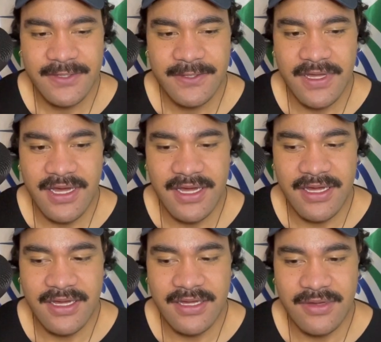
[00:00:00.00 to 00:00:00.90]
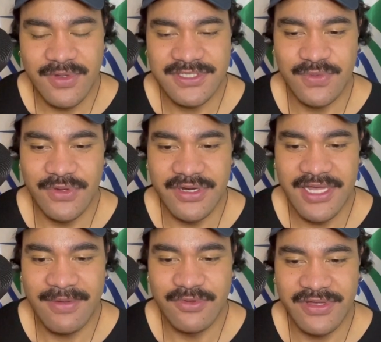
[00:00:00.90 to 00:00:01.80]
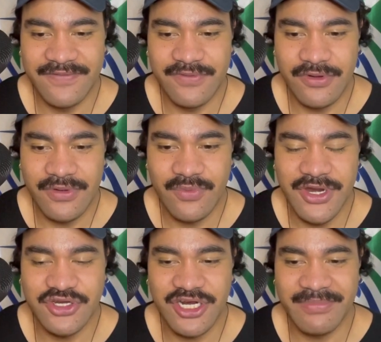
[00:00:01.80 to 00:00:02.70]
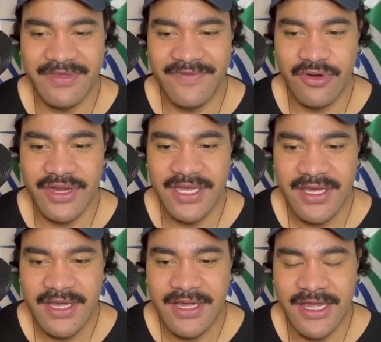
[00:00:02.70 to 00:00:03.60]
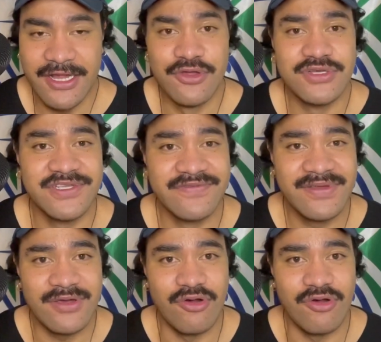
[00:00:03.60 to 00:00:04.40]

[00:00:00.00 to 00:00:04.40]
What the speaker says: what's the word here I'm looking for, when you're trying to be very inclusive or